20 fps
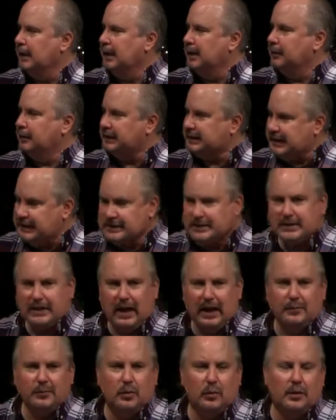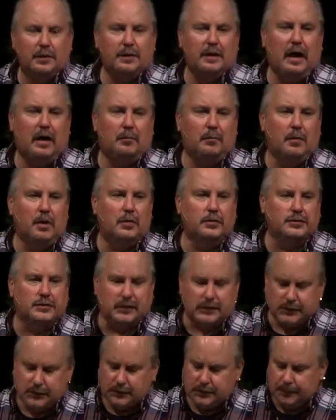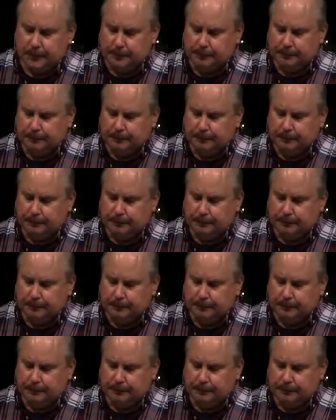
But this time, they're without Moses.